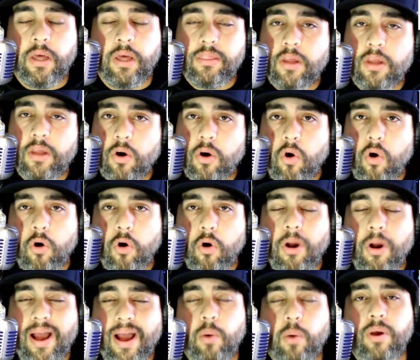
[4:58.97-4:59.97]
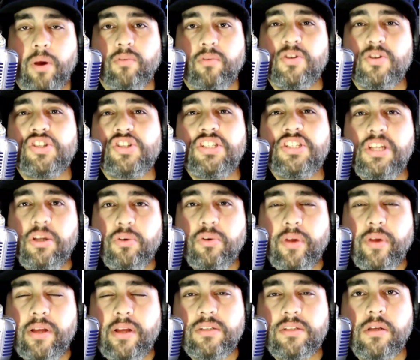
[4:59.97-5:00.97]
There are, however,
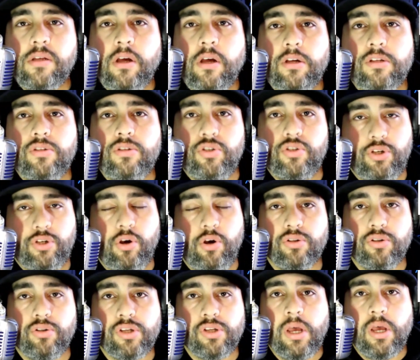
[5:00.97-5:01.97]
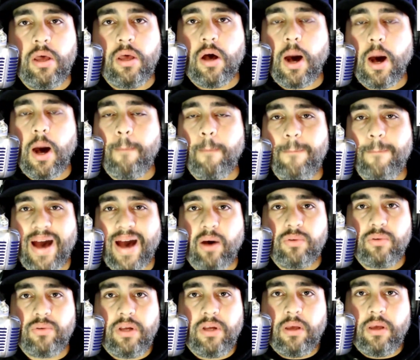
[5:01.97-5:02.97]
serious concerns
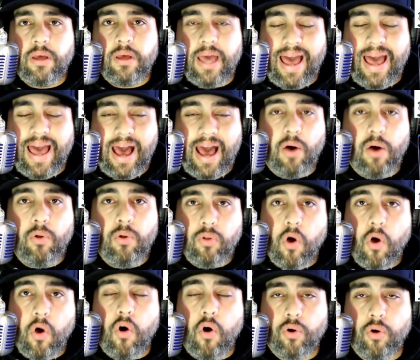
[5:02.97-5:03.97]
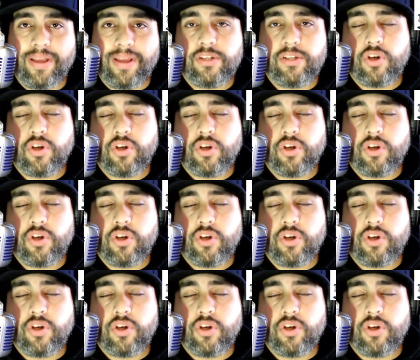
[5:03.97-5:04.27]
about how long is